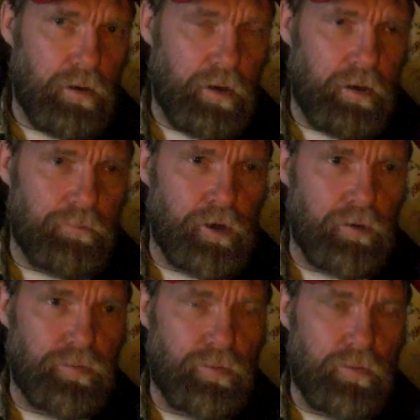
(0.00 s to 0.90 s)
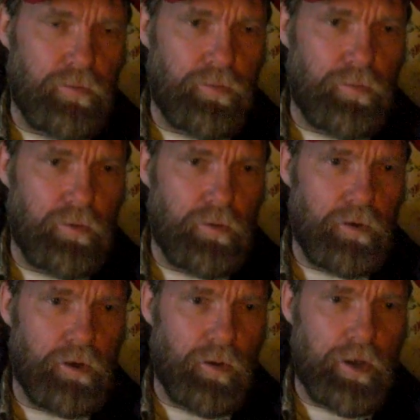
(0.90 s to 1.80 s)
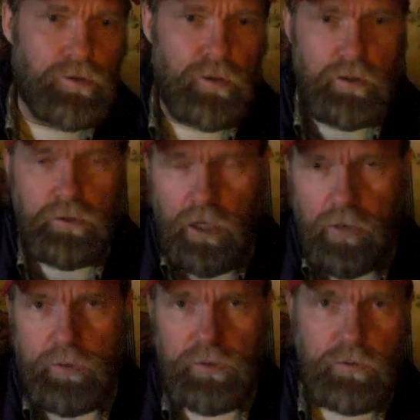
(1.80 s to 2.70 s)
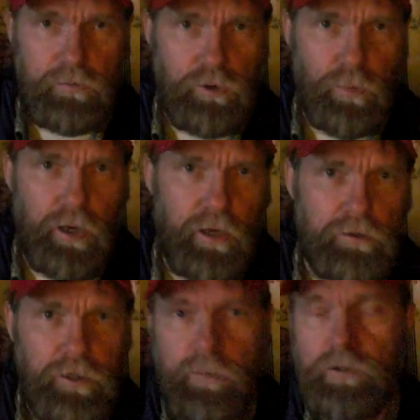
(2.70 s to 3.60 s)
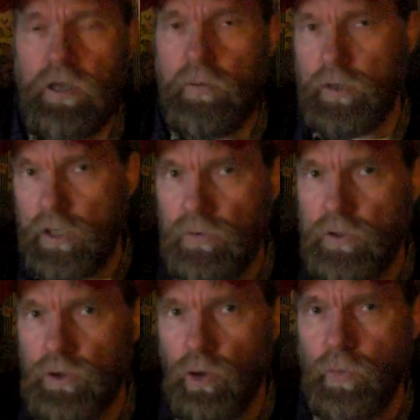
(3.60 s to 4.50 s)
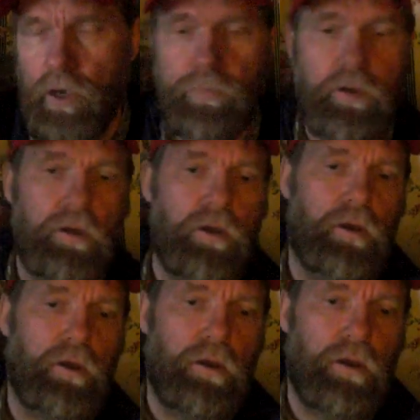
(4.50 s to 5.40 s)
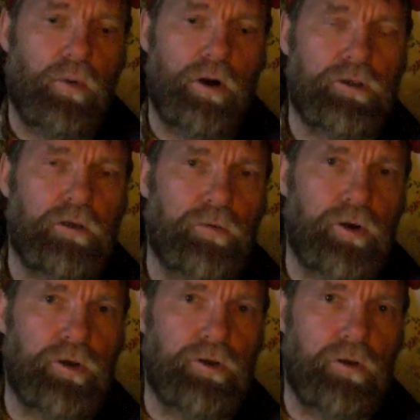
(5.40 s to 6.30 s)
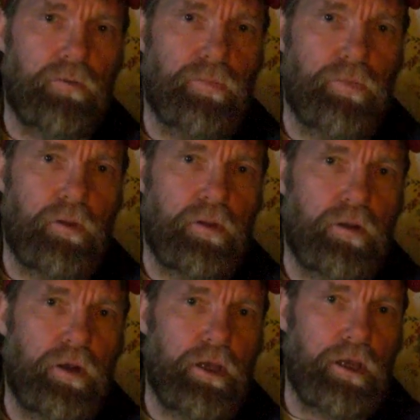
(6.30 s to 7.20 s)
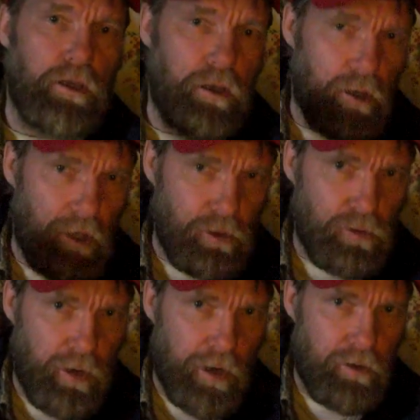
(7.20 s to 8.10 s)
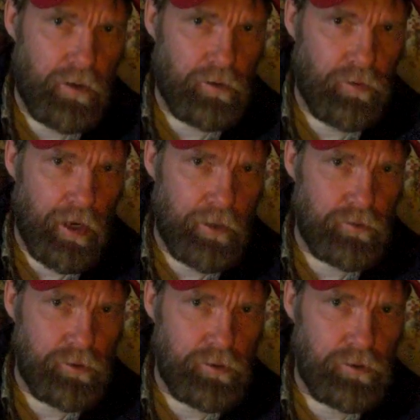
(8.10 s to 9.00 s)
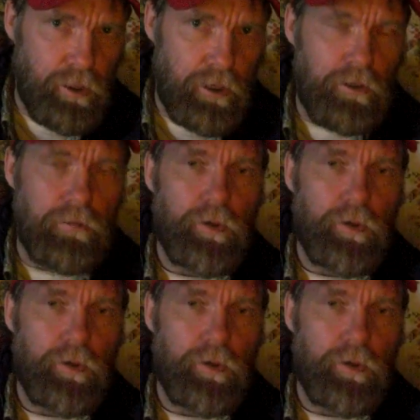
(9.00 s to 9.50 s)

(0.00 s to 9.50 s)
convert, as the superheated steam is coming into the Joe pipe, where it's converted into the hydrogen state